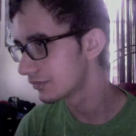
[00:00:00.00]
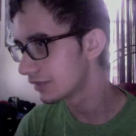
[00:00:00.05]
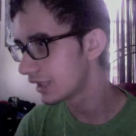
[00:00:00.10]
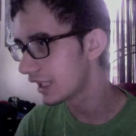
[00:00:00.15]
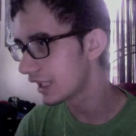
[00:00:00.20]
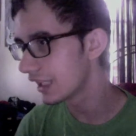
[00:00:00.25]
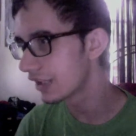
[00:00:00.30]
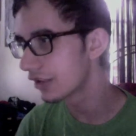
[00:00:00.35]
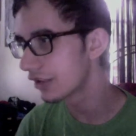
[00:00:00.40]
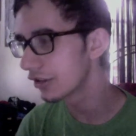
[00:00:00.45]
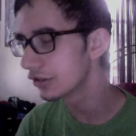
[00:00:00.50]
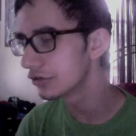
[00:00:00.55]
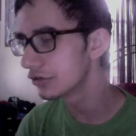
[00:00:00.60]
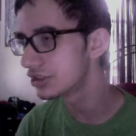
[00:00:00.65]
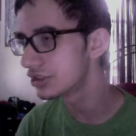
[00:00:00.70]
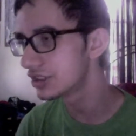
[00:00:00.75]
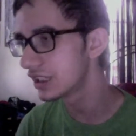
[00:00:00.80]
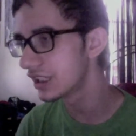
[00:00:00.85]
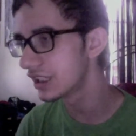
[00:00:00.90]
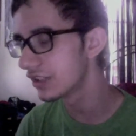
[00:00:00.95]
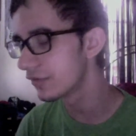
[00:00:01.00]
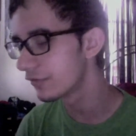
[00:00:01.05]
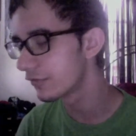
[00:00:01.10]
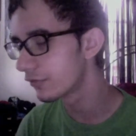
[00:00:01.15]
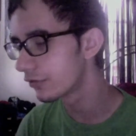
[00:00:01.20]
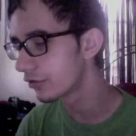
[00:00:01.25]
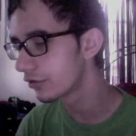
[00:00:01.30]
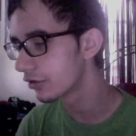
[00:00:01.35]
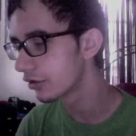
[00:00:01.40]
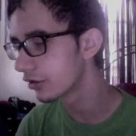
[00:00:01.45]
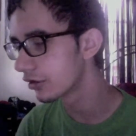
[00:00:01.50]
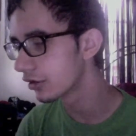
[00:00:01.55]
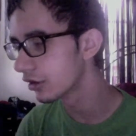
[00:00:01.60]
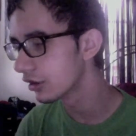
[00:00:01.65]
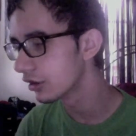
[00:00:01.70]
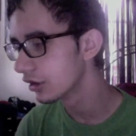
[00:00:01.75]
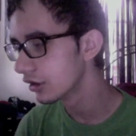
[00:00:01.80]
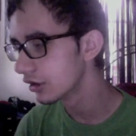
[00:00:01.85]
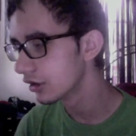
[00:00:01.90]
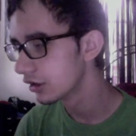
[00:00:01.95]
I can understand for
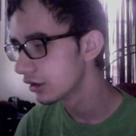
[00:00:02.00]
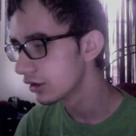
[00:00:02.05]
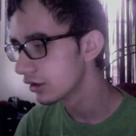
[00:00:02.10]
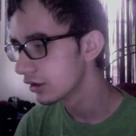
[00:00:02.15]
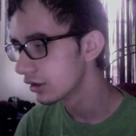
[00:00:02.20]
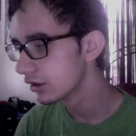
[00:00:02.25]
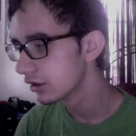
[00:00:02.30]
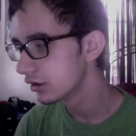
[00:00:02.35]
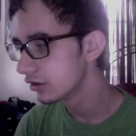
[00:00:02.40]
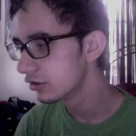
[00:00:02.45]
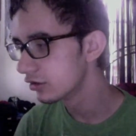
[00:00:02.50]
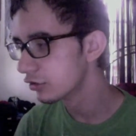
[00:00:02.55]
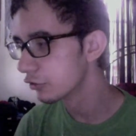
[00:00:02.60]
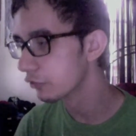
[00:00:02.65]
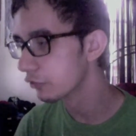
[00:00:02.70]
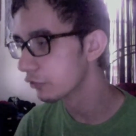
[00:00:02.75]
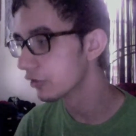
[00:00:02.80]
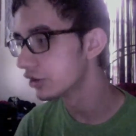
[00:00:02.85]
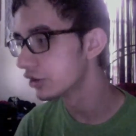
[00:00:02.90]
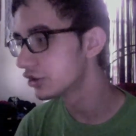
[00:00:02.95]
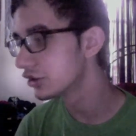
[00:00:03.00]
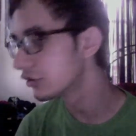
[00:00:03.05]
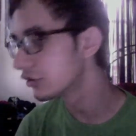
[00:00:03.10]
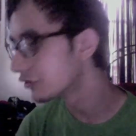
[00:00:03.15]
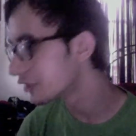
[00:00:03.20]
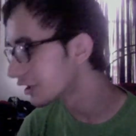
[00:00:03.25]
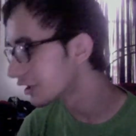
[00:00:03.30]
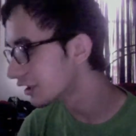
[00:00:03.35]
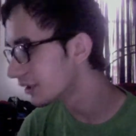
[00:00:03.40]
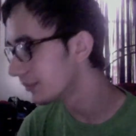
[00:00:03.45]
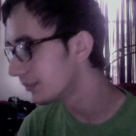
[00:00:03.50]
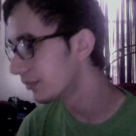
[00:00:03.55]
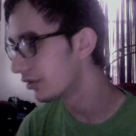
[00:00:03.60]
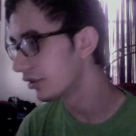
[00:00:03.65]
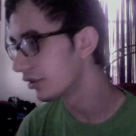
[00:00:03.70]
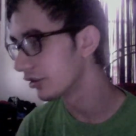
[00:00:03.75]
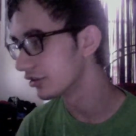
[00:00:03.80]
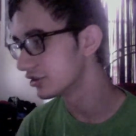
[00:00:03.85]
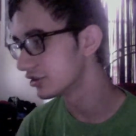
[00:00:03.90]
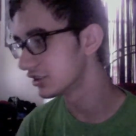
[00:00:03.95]
the original Kingdom
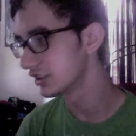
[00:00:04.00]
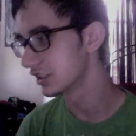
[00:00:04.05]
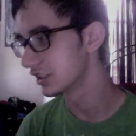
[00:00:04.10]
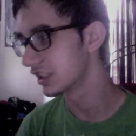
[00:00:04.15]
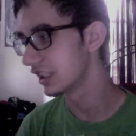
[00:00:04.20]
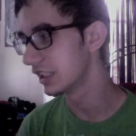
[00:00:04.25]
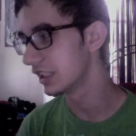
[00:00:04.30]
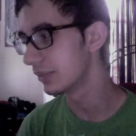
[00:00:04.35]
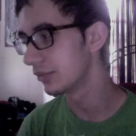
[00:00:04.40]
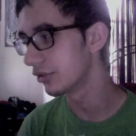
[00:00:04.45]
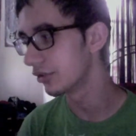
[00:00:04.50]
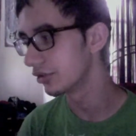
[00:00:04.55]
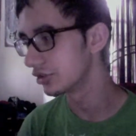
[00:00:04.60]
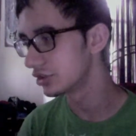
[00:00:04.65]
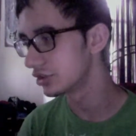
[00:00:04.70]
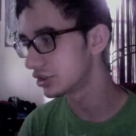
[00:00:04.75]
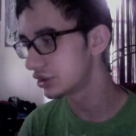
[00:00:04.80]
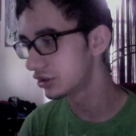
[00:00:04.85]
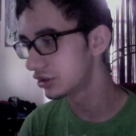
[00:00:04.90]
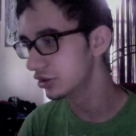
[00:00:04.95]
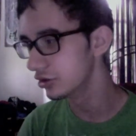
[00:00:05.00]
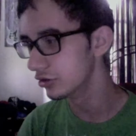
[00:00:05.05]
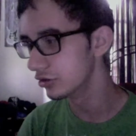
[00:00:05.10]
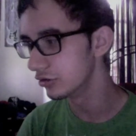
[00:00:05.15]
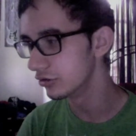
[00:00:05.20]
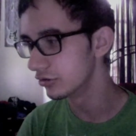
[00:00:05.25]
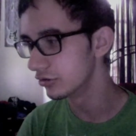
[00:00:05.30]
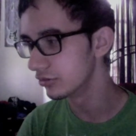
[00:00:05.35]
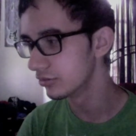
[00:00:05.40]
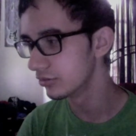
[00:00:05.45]
Hearts and Kingdom Hearts 2